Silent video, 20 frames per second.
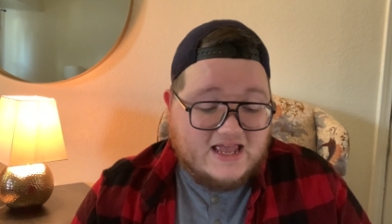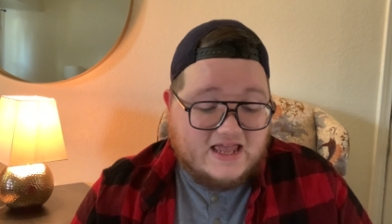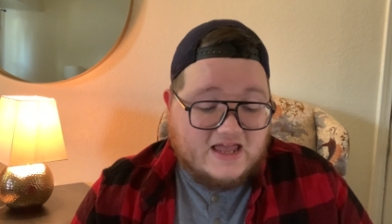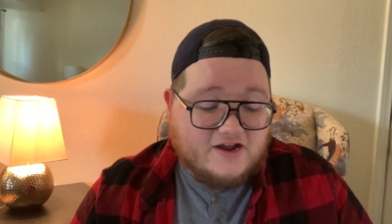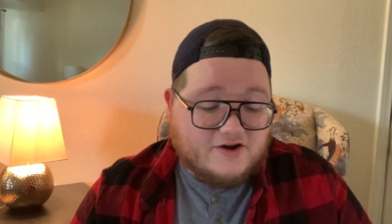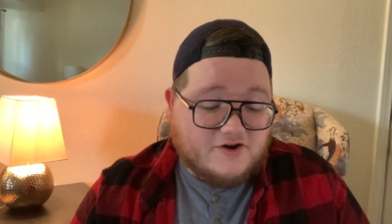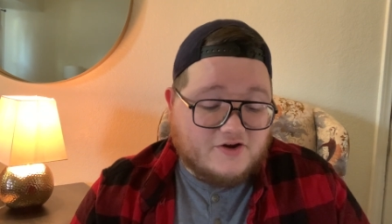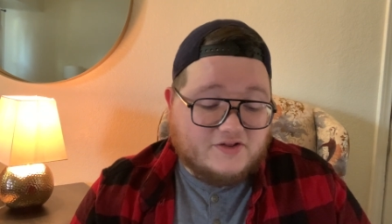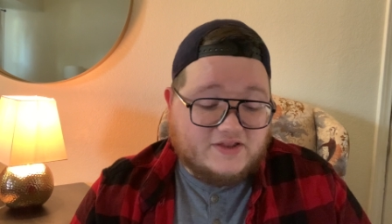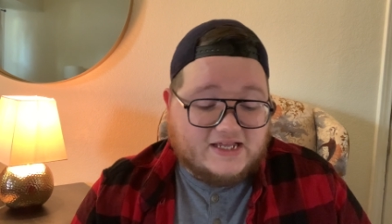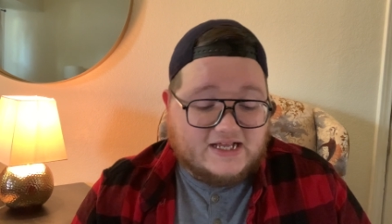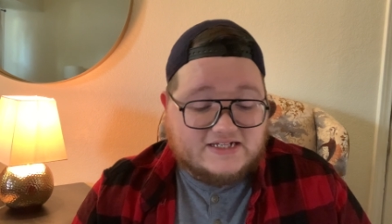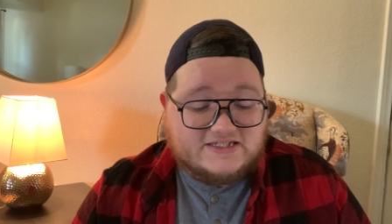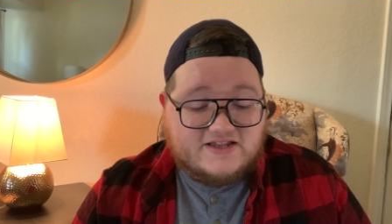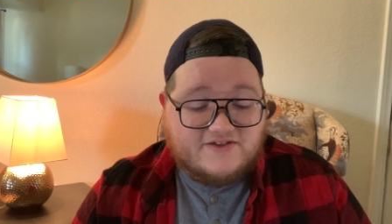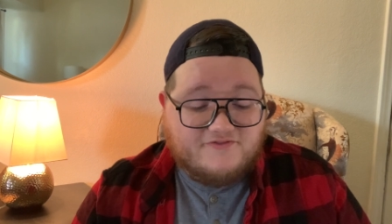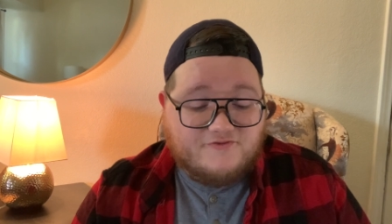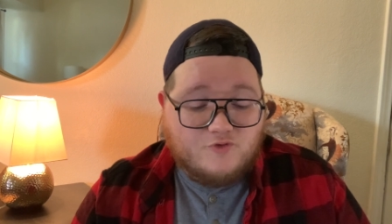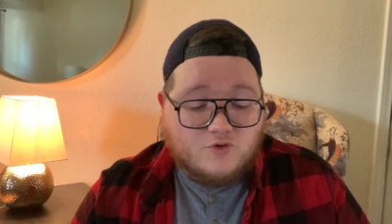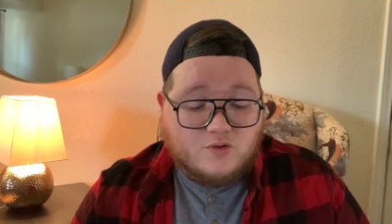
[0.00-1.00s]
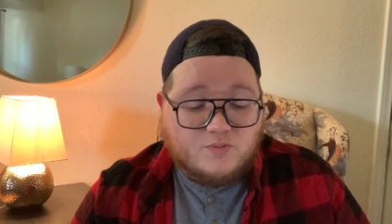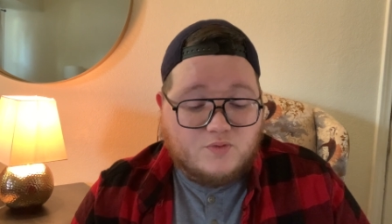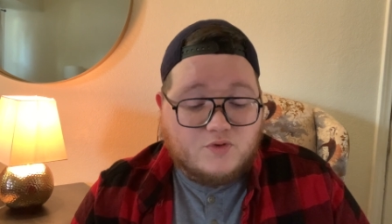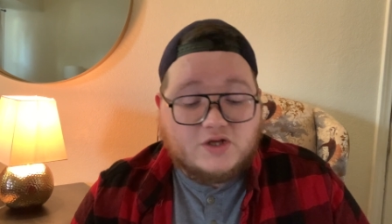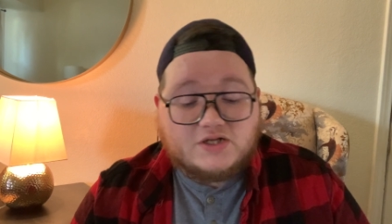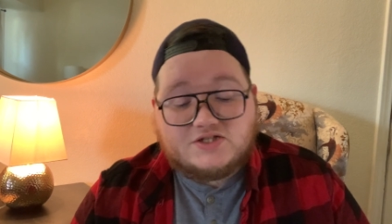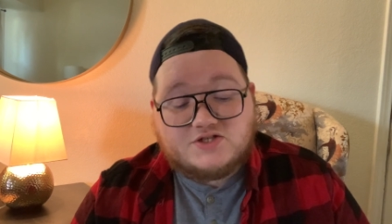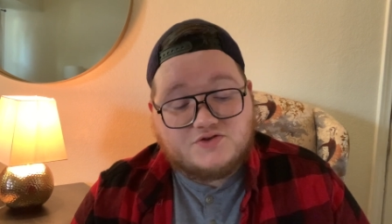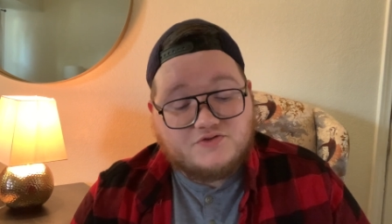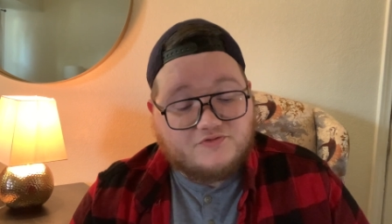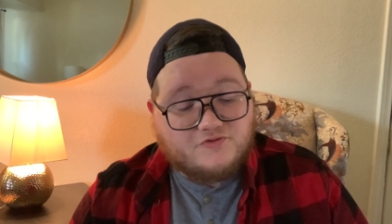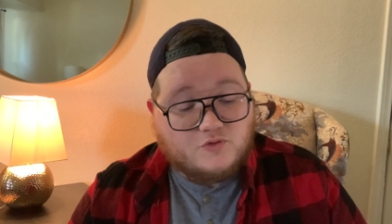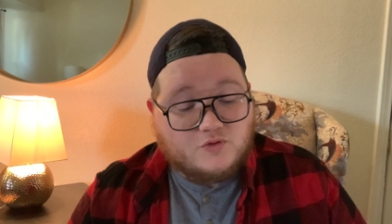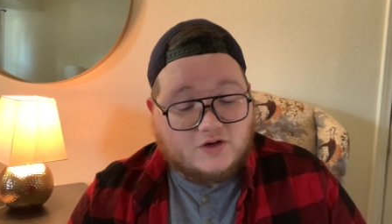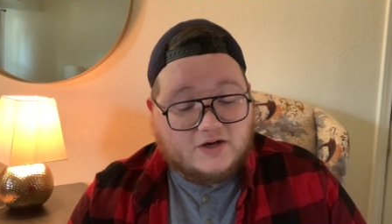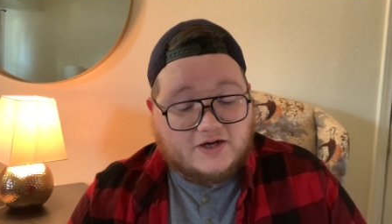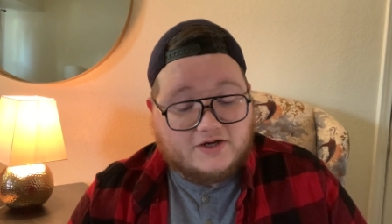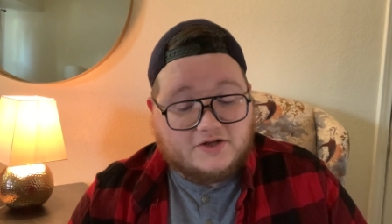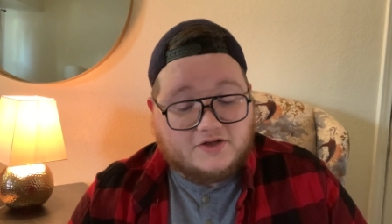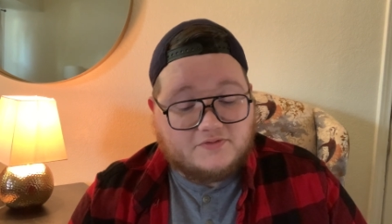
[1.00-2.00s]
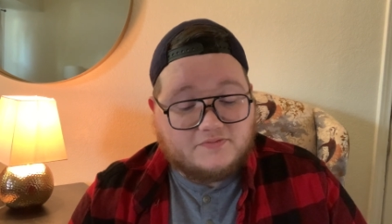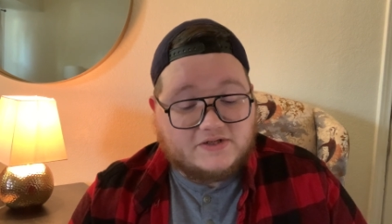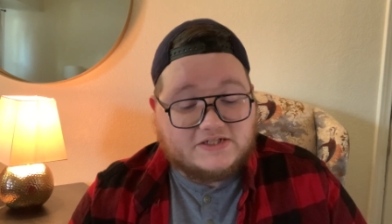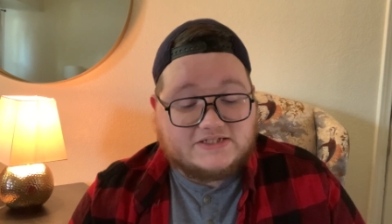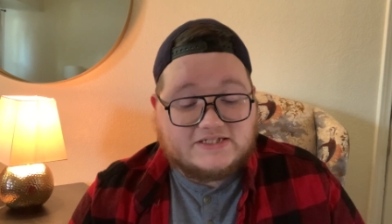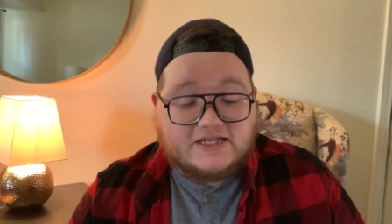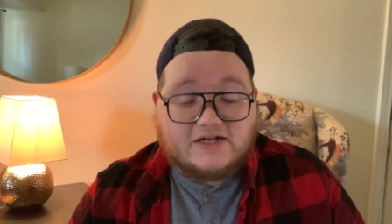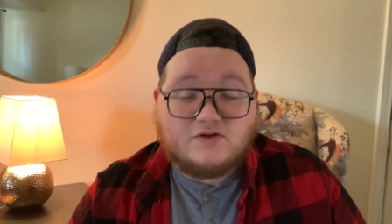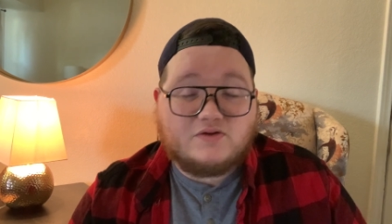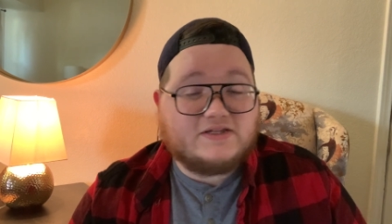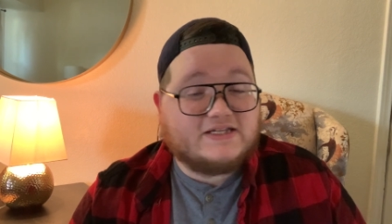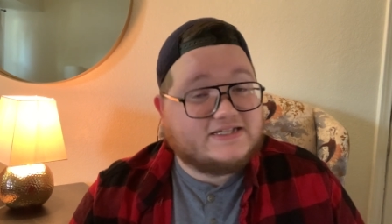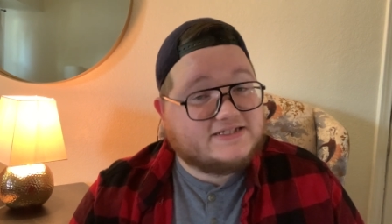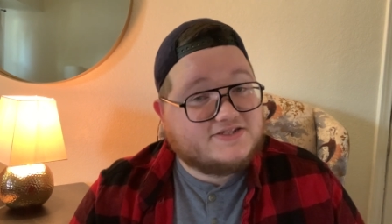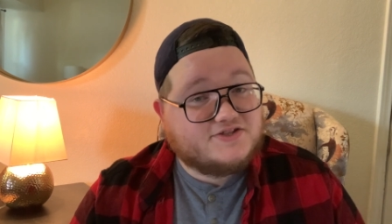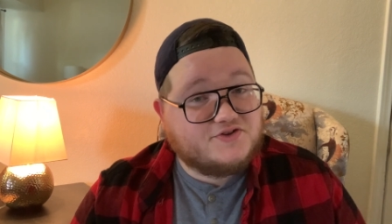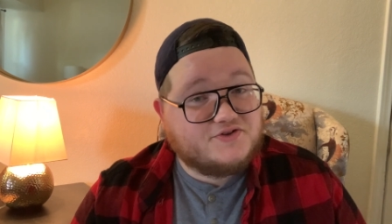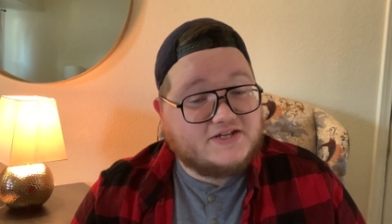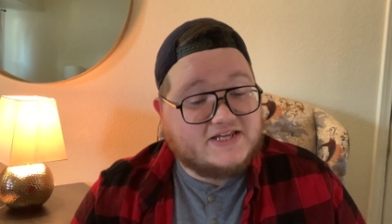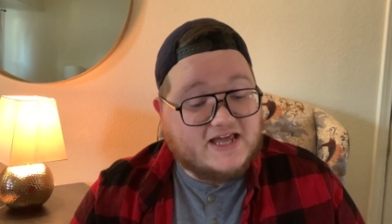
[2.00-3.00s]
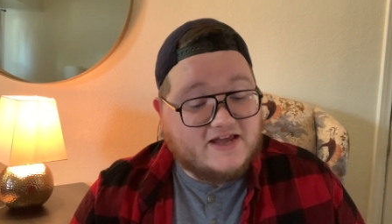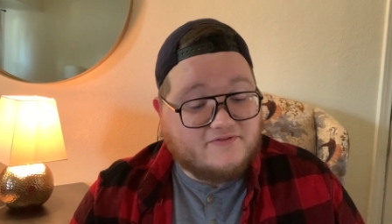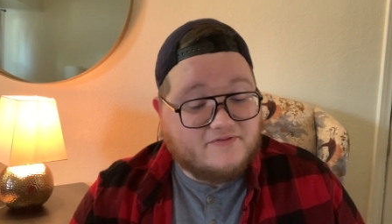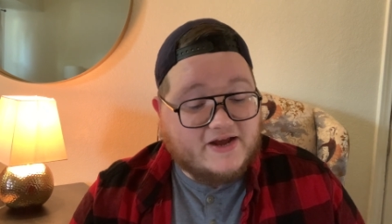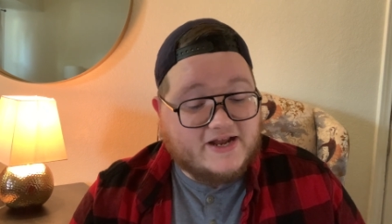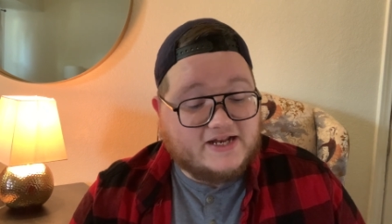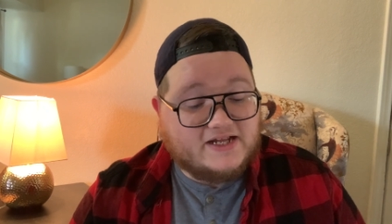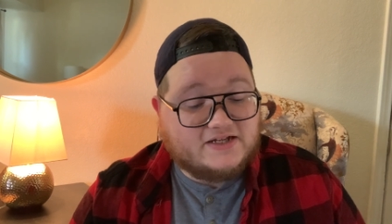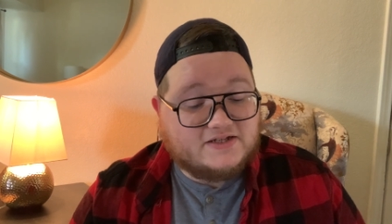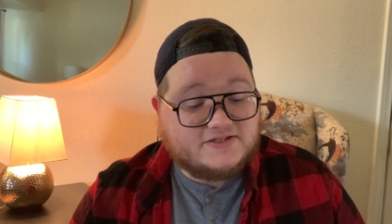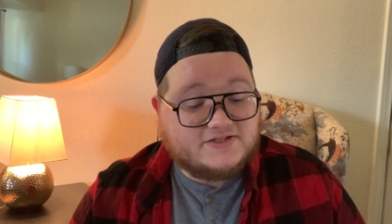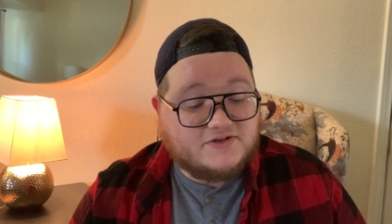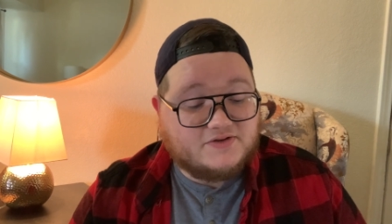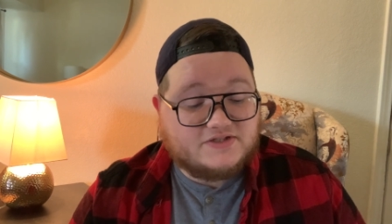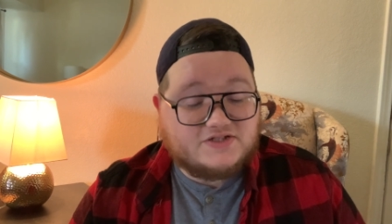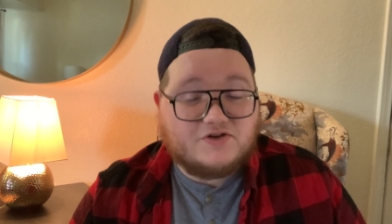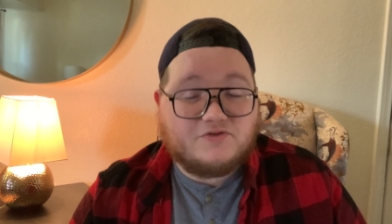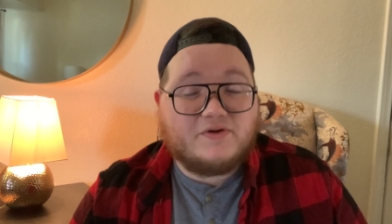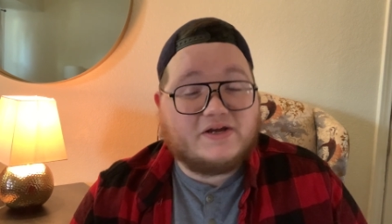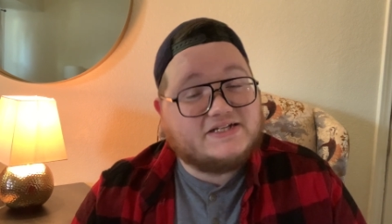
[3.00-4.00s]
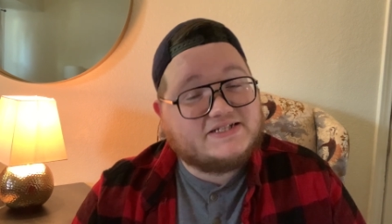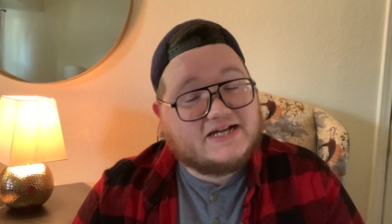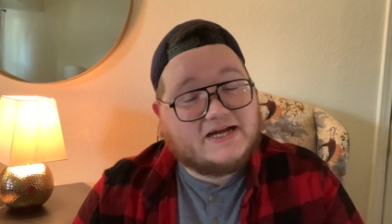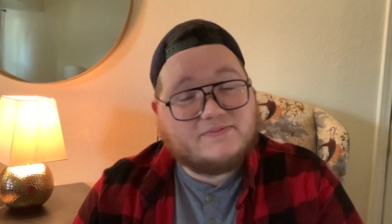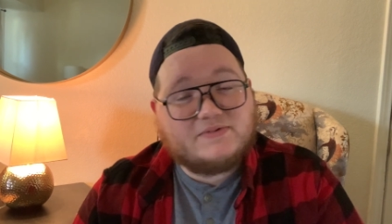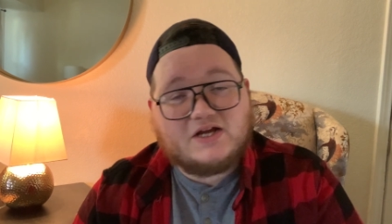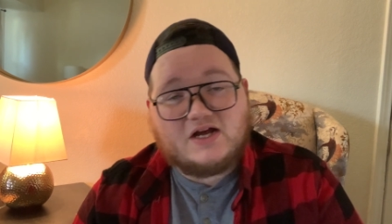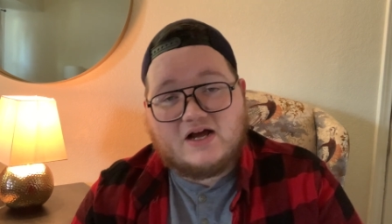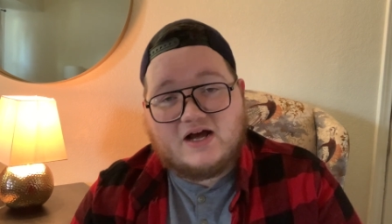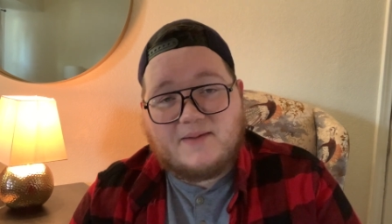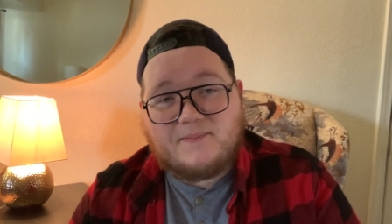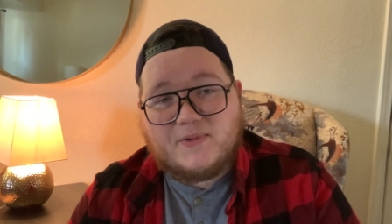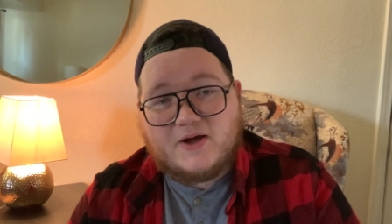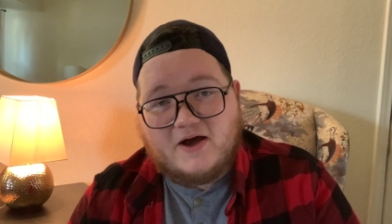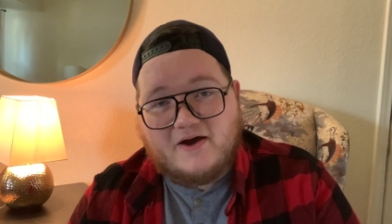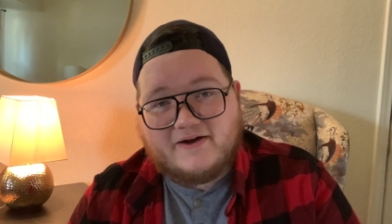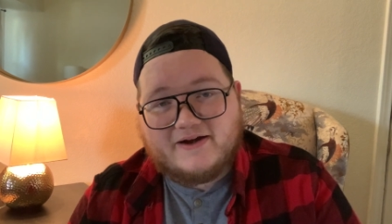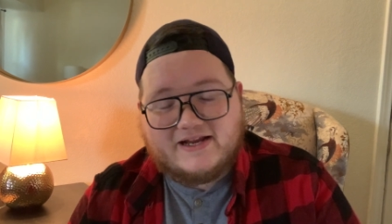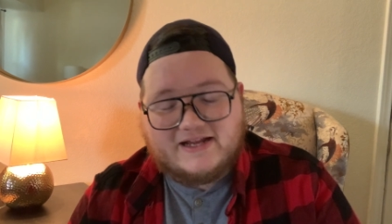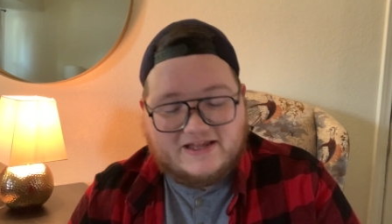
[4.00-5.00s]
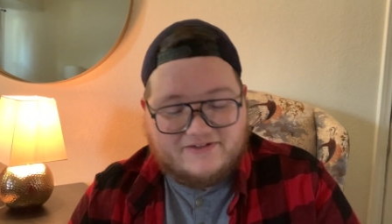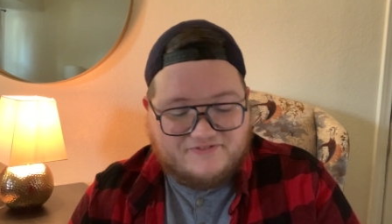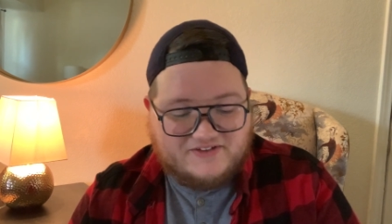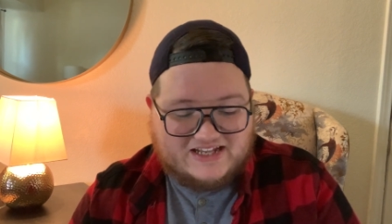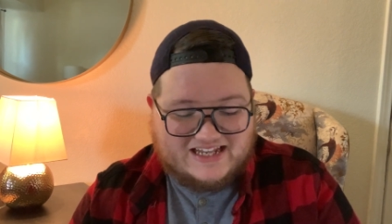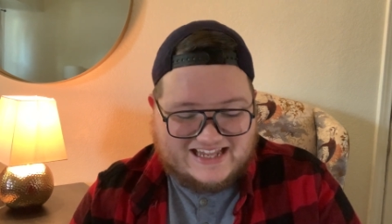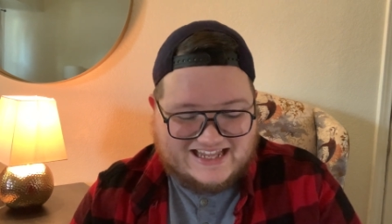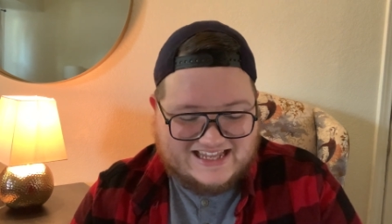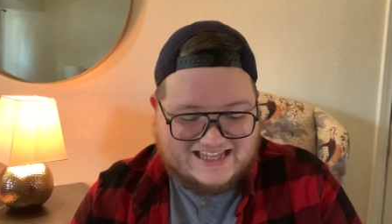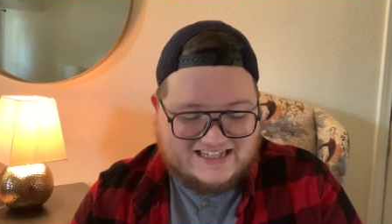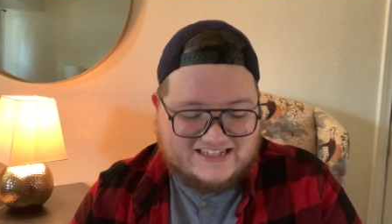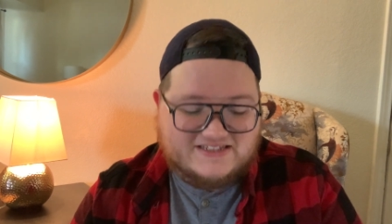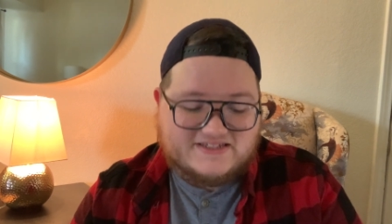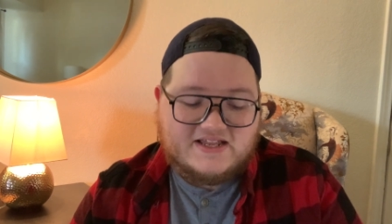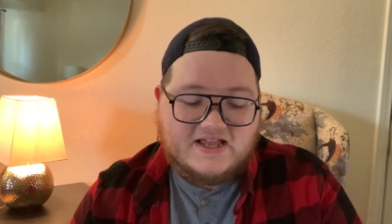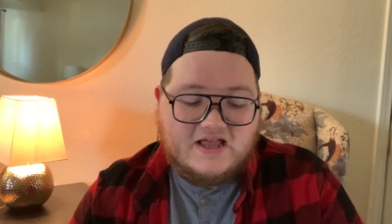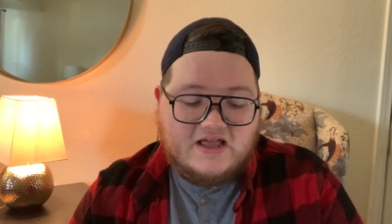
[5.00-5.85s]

It currently has a 4.24 on Goodreads. It only has 38 ratings, so it's a great time to hop on it if it is